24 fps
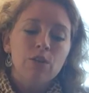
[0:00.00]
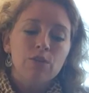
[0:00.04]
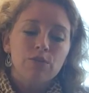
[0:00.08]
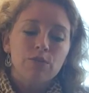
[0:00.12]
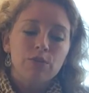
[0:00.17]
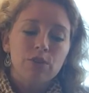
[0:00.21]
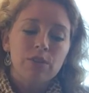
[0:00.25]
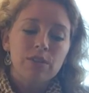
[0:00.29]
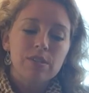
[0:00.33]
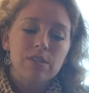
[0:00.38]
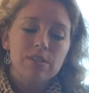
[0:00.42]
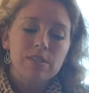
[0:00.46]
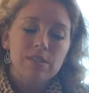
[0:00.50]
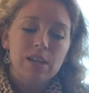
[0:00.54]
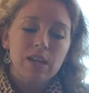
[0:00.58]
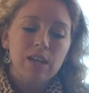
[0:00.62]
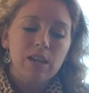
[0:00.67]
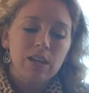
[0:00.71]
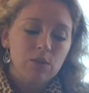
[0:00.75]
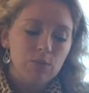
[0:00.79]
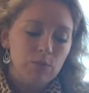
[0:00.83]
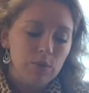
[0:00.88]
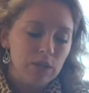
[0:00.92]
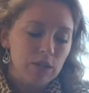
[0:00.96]
For the
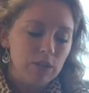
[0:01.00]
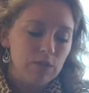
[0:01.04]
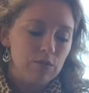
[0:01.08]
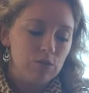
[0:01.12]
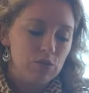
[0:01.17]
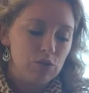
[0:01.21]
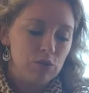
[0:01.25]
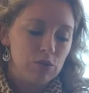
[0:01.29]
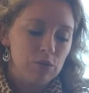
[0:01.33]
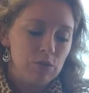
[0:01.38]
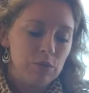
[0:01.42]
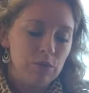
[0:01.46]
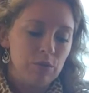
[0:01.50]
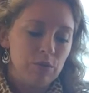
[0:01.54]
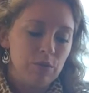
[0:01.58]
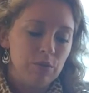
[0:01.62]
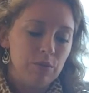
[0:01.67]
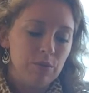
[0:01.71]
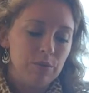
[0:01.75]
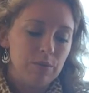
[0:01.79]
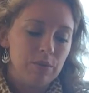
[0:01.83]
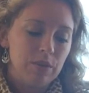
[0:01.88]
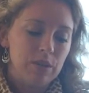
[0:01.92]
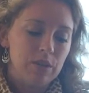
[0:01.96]
second week of June,
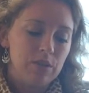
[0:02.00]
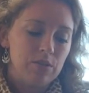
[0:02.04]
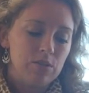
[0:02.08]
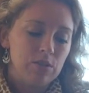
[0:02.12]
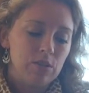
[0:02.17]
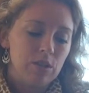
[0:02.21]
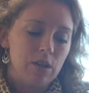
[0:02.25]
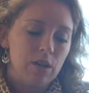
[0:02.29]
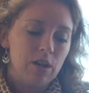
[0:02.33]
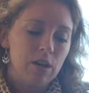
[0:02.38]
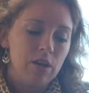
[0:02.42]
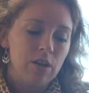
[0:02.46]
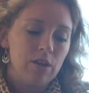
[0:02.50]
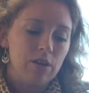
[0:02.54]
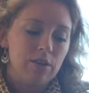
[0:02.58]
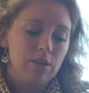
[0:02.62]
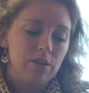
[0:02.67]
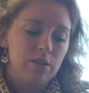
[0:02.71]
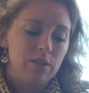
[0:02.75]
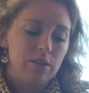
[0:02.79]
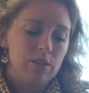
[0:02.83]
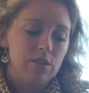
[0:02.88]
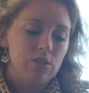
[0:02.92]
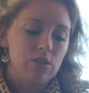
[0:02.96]
oh, here's a card
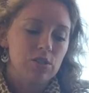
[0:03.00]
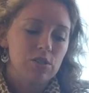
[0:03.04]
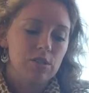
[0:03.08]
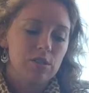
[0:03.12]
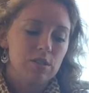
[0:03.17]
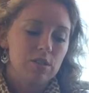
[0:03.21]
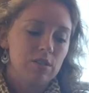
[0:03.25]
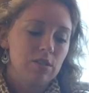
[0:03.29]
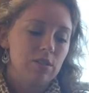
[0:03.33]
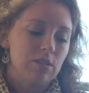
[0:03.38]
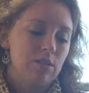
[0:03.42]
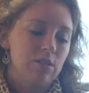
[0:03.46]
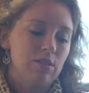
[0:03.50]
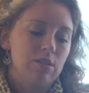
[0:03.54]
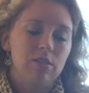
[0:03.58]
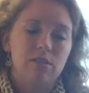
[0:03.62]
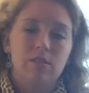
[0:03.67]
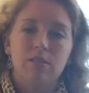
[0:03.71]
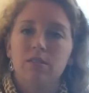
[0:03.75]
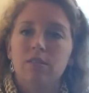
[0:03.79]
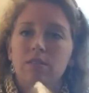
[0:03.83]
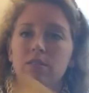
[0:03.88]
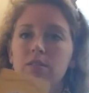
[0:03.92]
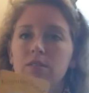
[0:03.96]
that just
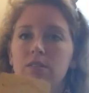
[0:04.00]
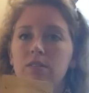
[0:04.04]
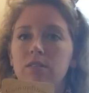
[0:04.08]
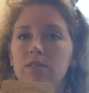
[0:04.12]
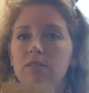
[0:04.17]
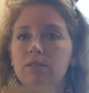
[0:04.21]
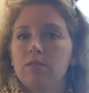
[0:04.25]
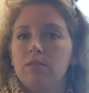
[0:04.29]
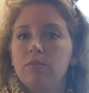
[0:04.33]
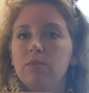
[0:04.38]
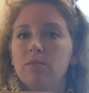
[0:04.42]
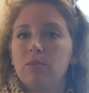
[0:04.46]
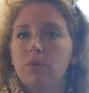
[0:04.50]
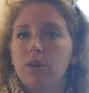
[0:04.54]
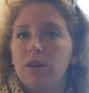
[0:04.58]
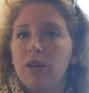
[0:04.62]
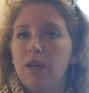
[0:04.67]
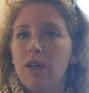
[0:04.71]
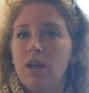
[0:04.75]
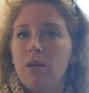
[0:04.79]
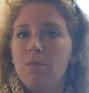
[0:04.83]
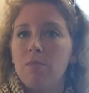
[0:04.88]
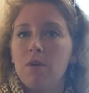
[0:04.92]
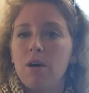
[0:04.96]
what
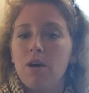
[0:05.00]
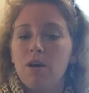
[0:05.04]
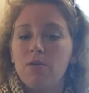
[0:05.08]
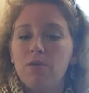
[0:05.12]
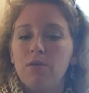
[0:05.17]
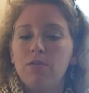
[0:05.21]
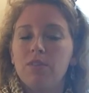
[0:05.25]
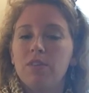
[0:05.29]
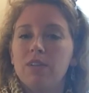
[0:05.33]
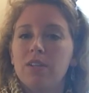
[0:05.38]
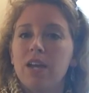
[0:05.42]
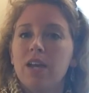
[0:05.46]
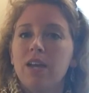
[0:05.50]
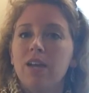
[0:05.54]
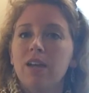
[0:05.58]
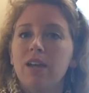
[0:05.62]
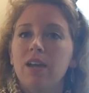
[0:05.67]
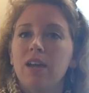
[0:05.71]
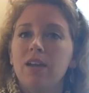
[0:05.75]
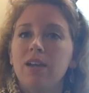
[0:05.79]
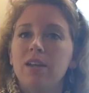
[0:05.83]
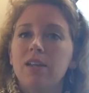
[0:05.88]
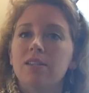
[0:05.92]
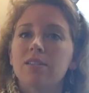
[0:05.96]
came out of the deck
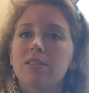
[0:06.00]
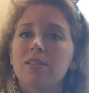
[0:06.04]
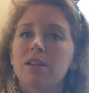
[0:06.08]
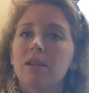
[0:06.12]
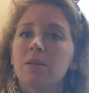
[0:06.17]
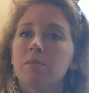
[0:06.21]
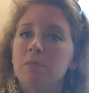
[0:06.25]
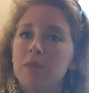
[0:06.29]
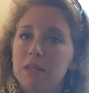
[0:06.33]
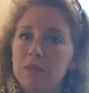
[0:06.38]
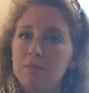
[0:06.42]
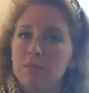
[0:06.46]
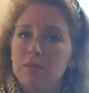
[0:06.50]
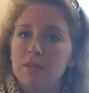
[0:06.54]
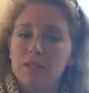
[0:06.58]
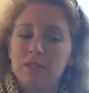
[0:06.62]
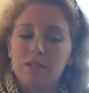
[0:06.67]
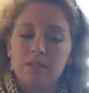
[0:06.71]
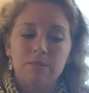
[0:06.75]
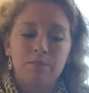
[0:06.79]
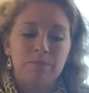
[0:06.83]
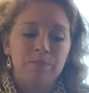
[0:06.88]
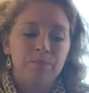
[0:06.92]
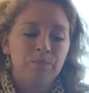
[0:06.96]
and is
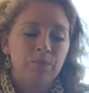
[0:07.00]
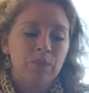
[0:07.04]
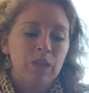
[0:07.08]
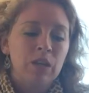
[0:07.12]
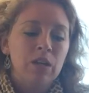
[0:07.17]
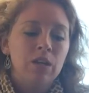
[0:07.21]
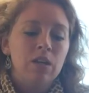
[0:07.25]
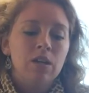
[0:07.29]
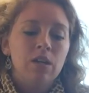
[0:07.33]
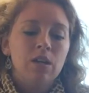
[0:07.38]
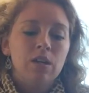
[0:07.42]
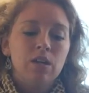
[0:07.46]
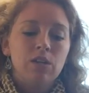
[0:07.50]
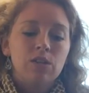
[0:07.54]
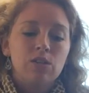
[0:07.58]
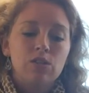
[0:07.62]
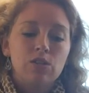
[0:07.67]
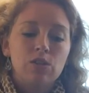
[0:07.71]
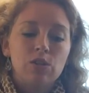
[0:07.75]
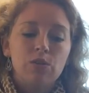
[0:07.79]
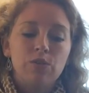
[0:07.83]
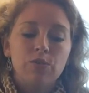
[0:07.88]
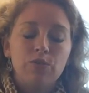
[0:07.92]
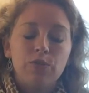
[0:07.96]
commitment.
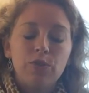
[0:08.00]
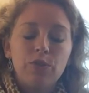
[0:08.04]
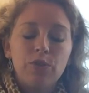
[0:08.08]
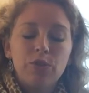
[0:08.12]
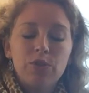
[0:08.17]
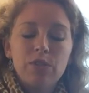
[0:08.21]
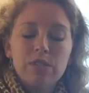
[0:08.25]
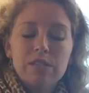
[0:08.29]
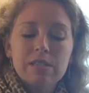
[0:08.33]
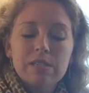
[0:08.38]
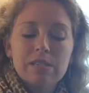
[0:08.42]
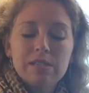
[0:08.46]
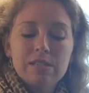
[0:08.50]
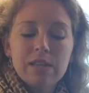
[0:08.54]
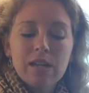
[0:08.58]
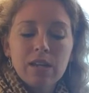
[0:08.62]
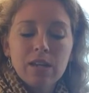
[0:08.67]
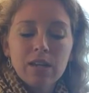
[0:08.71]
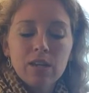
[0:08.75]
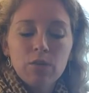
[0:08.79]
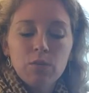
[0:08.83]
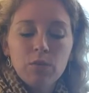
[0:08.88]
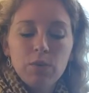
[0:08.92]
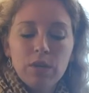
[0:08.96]
So for the
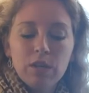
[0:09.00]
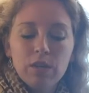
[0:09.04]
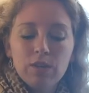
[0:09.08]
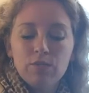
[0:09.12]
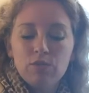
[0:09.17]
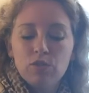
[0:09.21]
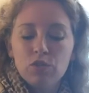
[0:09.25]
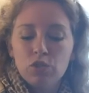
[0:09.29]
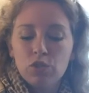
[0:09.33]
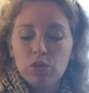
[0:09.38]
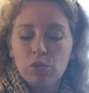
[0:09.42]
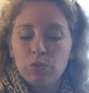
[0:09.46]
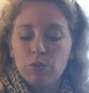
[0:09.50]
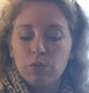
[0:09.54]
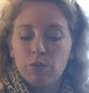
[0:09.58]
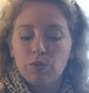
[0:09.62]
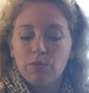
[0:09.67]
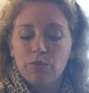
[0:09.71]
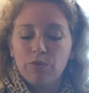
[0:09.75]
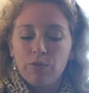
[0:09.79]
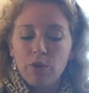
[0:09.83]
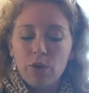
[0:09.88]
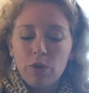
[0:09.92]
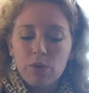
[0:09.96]
second week of June,
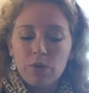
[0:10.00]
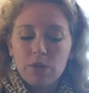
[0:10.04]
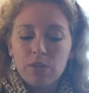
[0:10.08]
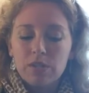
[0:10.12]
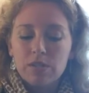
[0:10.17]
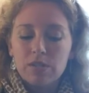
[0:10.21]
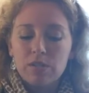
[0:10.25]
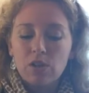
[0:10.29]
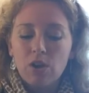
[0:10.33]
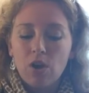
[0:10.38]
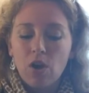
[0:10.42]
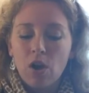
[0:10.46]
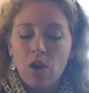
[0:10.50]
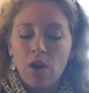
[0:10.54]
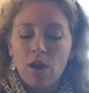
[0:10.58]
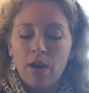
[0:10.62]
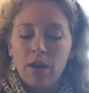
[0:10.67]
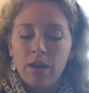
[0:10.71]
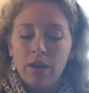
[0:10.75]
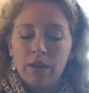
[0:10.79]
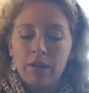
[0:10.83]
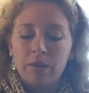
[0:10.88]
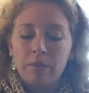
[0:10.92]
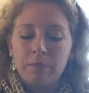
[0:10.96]
focus
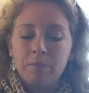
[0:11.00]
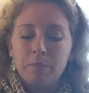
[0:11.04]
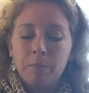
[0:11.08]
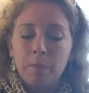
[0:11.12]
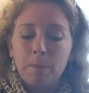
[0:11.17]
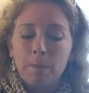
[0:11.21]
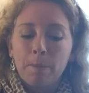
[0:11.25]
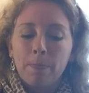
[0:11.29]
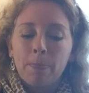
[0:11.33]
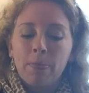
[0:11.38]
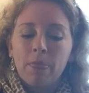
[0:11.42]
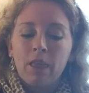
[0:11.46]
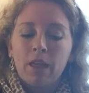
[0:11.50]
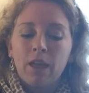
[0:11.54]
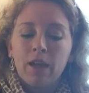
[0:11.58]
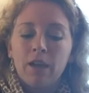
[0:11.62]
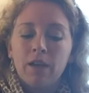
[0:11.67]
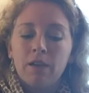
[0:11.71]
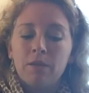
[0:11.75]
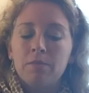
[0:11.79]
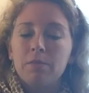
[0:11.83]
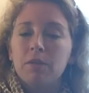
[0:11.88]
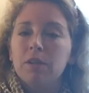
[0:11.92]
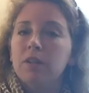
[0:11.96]
on
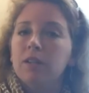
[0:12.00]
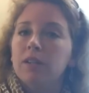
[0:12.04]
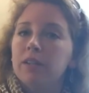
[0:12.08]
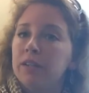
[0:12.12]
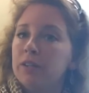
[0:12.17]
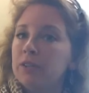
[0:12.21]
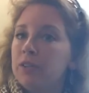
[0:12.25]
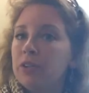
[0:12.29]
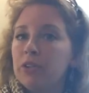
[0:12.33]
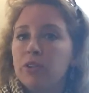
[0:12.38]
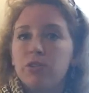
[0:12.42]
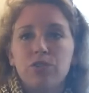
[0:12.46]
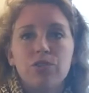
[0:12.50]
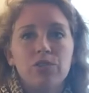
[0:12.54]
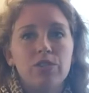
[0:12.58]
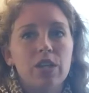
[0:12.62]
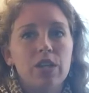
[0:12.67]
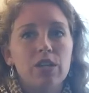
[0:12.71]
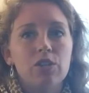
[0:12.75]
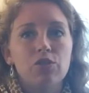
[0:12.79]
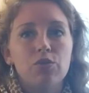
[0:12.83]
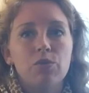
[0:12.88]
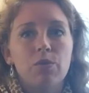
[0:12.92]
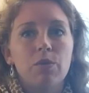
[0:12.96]
um, clearing your
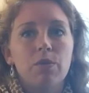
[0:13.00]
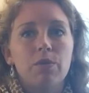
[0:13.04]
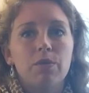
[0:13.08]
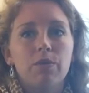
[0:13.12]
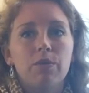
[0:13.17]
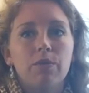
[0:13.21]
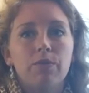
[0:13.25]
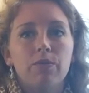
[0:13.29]
schedule.